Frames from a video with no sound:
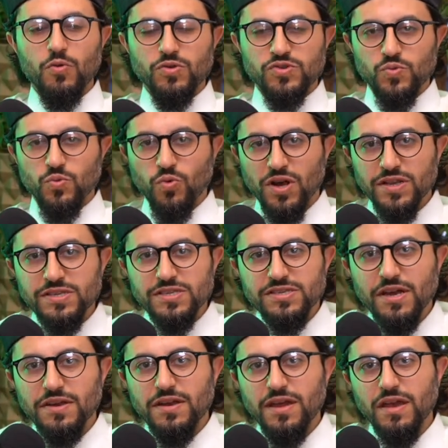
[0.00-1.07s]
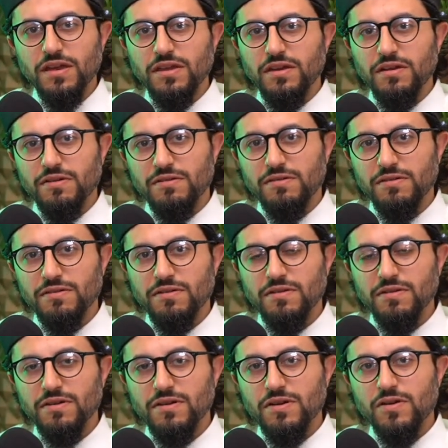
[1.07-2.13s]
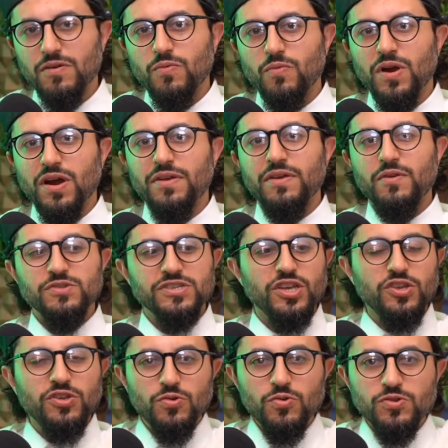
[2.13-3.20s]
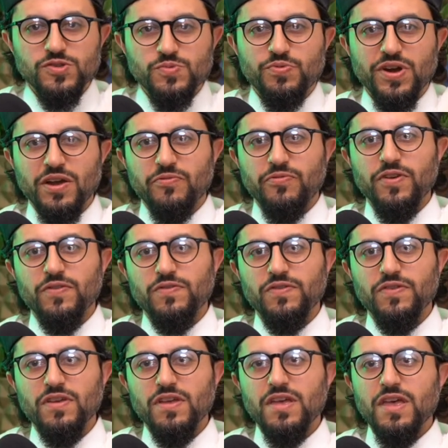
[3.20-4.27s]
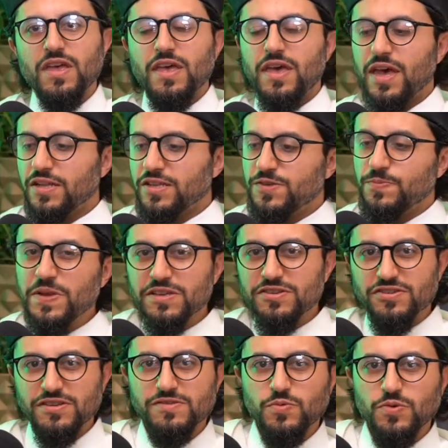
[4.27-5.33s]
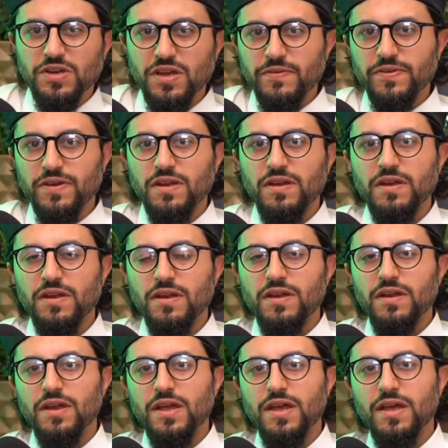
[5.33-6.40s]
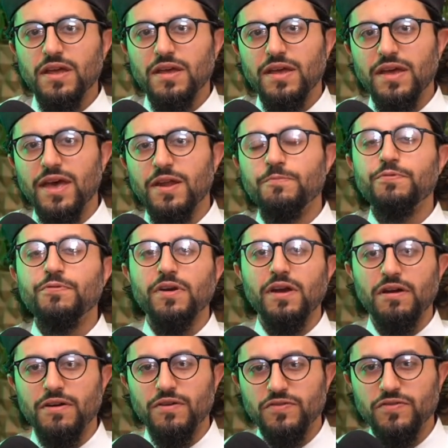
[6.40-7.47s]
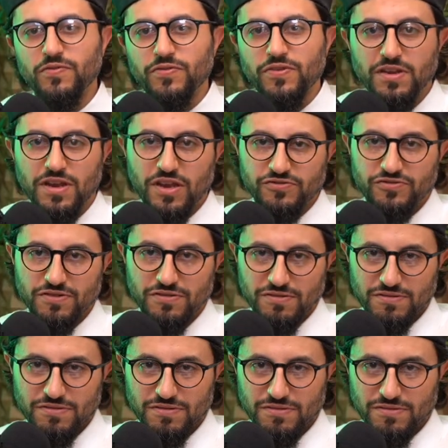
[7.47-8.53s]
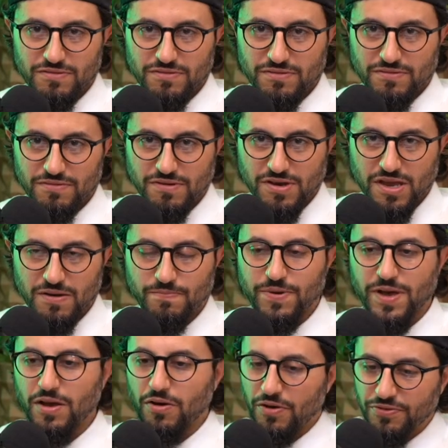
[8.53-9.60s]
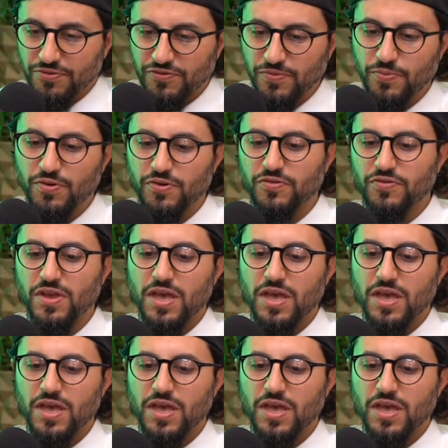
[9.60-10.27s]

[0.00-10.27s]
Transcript: one Sunday a year where there was a huge breakfast and speeches were given and prayers for the nation, right? By all their supporters.